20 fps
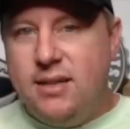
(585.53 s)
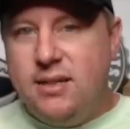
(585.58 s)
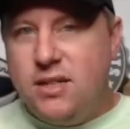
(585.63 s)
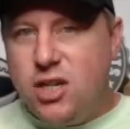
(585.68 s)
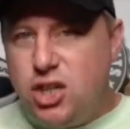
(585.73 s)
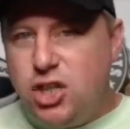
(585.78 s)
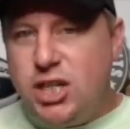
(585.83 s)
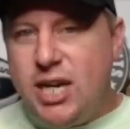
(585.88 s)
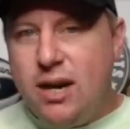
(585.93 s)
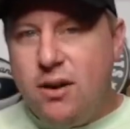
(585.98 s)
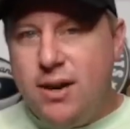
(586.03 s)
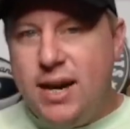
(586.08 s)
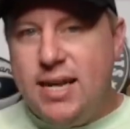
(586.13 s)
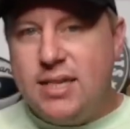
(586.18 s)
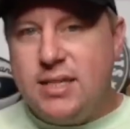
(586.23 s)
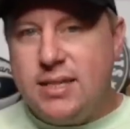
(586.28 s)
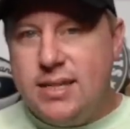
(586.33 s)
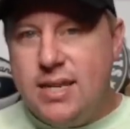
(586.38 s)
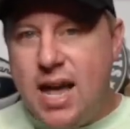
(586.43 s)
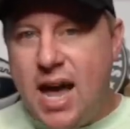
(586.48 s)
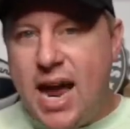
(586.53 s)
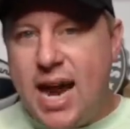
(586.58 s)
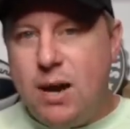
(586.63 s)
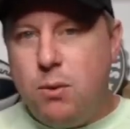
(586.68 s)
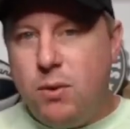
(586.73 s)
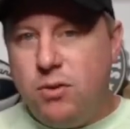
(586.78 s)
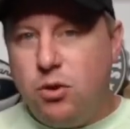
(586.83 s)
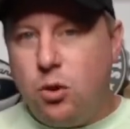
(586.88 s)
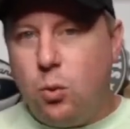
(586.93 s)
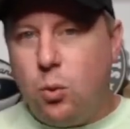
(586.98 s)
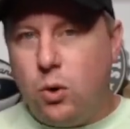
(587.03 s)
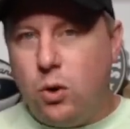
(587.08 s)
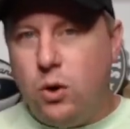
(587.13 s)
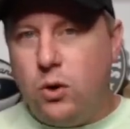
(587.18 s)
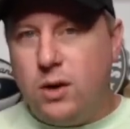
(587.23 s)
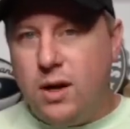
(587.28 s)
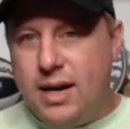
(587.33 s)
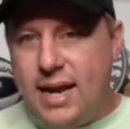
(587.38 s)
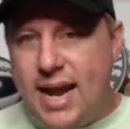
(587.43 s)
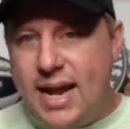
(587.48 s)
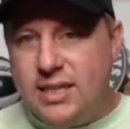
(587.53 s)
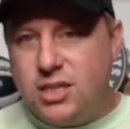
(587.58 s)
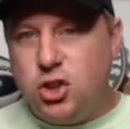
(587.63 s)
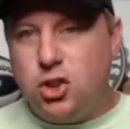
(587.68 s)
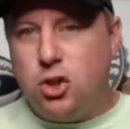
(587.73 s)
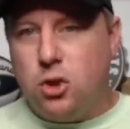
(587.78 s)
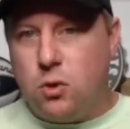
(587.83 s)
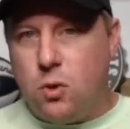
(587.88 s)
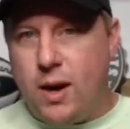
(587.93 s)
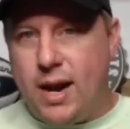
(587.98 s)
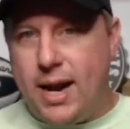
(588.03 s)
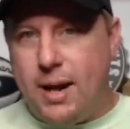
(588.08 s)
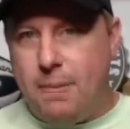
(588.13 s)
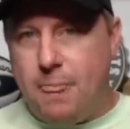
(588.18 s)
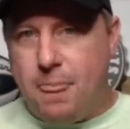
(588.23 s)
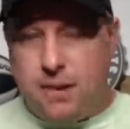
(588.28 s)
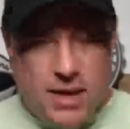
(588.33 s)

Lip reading: to share his night with the world on Instagram.